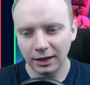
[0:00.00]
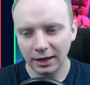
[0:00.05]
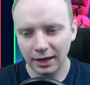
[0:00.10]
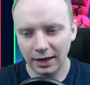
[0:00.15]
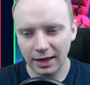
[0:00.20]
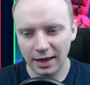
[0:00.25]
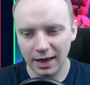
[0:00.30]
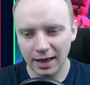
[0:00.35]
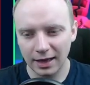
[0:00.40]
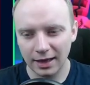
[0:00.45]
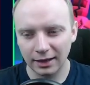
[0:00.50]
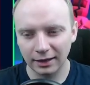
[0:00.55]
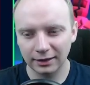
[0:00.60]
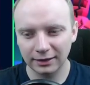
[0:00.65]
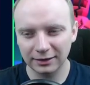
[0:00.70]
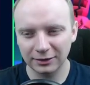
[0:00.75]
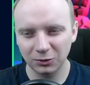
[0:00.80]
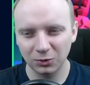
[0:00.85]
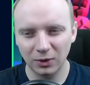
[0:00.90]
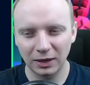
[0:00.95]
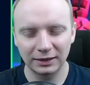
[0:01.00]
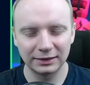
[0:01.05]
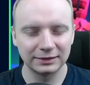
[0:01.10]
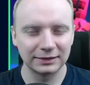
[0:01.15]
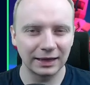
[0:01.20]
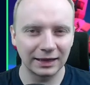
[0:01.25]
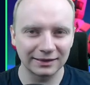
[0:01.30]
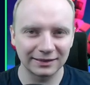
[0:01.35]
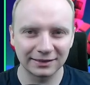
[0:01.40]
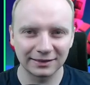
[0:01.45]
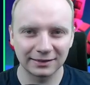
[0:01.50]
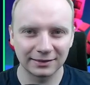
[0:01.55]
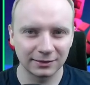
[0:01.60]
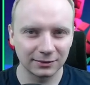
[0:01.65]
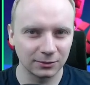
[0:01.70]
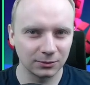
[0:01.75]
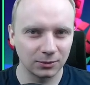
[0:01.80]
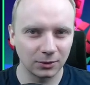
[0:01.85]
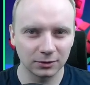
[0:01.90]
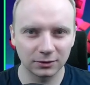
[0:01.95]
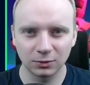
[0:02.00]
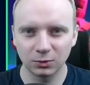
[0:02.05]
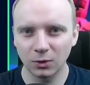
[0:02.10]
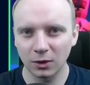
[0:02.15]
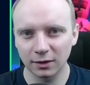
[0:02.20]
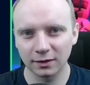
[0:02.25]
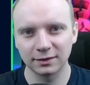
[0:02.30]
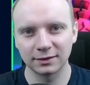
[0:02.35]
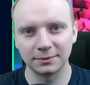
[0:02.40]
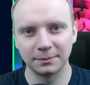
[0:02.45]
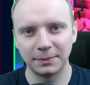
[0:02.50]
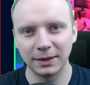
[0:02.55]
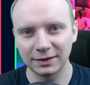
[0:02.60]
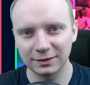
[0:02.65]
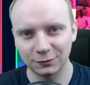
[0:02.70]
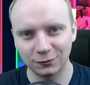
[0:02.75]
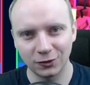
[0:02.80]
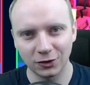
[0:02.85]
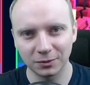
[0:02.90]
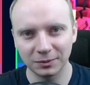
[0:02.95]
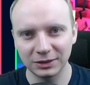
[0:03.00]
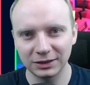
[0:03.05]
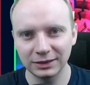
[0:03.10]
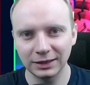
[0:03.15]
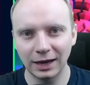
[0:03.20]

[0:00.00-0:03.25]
And well, that's what works best for me.